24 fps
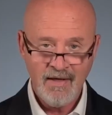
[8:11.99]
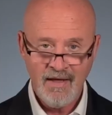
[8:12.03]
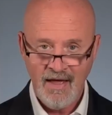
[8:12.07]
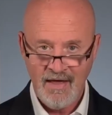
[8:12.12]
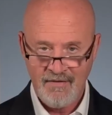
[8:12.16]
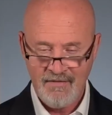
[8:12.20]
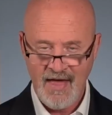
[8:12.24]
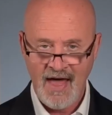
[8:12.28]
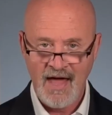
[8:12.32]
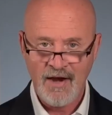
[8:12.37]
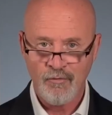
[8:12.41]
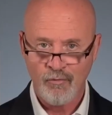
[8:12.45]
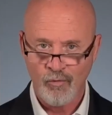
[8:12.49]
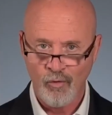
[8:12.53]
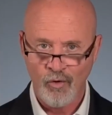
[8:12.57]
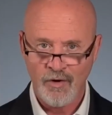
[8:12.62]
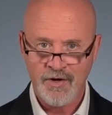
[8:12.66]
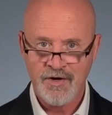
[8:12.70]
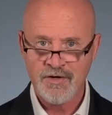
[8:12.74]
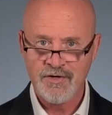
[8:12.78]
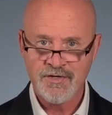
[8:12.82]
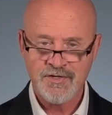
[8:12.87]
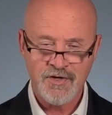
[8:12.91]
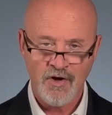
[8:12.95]
And that
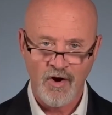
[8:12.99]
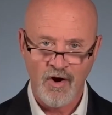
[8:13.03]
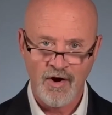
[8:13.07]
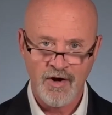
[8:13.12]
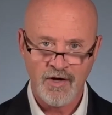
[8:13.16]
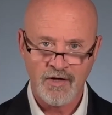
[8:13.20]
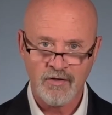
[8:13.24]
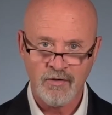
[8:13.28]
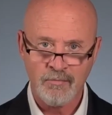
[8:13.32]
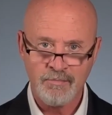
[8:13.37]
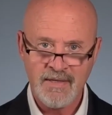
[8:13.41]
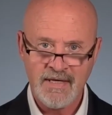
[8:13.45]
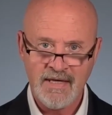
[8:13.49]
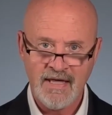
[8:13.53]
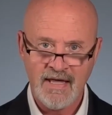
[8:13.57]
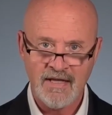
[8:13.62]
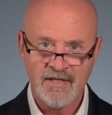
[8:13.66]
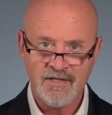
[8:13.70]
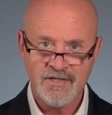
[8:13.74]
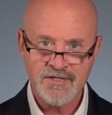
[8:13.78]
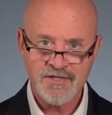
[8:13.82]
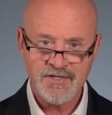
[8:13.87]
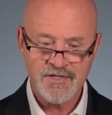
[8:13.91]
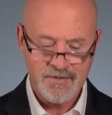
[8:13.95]
Reuters article
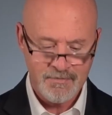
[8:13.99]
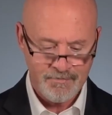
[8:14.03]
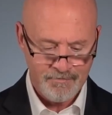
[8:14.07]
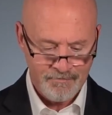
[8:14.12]
begins,